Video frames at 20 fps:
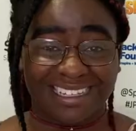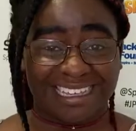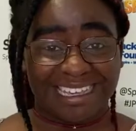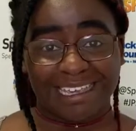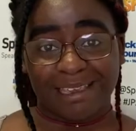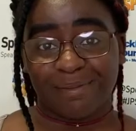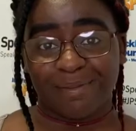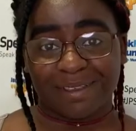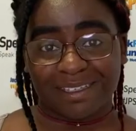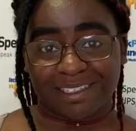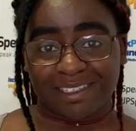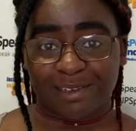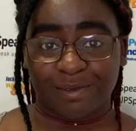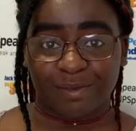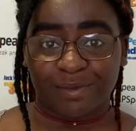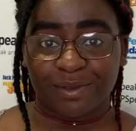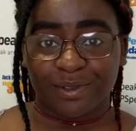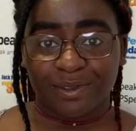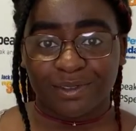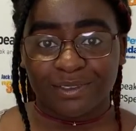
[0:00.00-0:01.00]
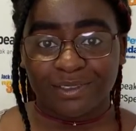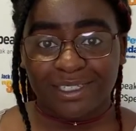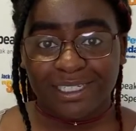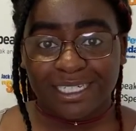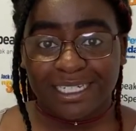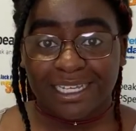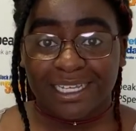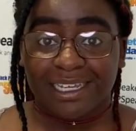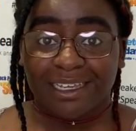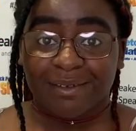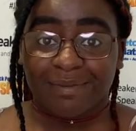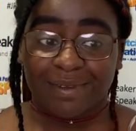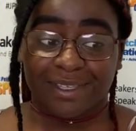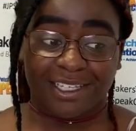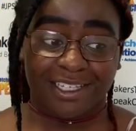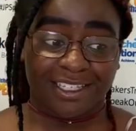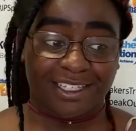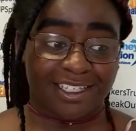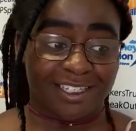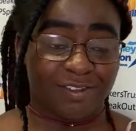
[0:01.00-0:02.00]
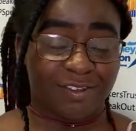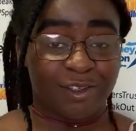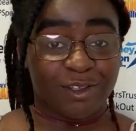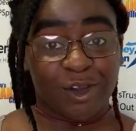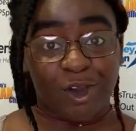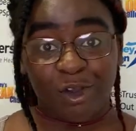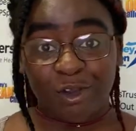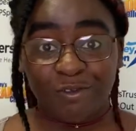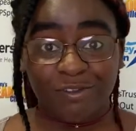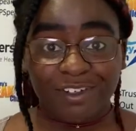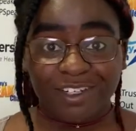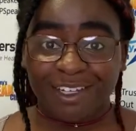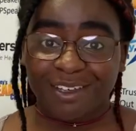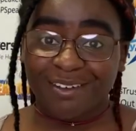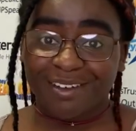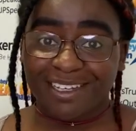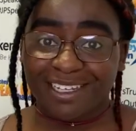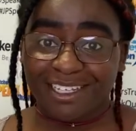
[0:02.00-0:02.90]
Keep it simple, because if you overdo it,